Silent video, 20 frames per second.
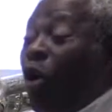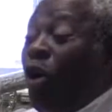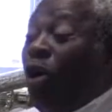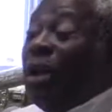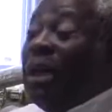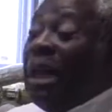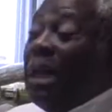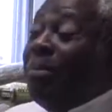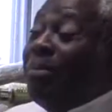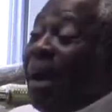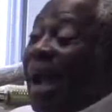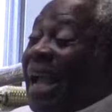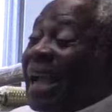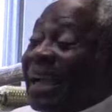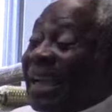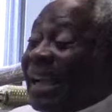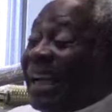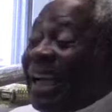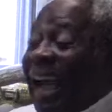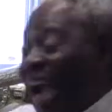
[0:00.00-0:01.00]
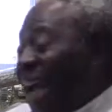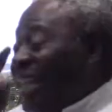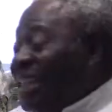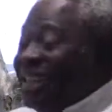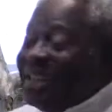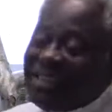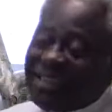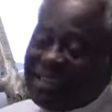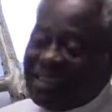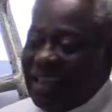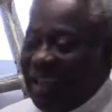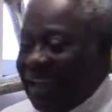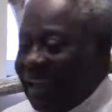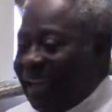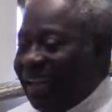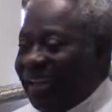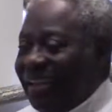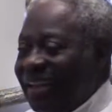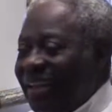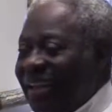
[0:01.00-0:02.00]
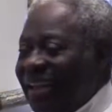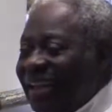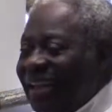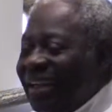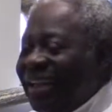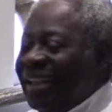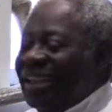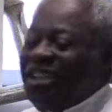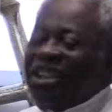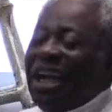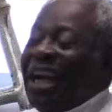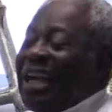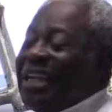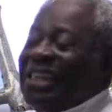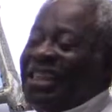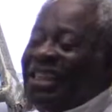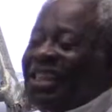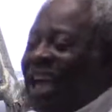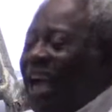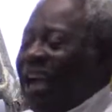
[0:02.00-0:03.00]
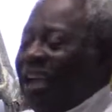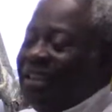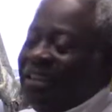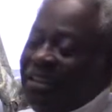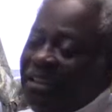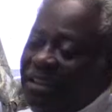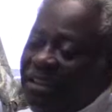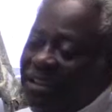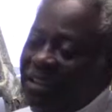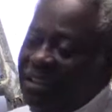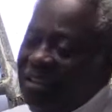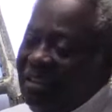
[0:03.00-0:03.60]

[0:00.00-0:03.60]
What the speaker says: only my counsel shall stand.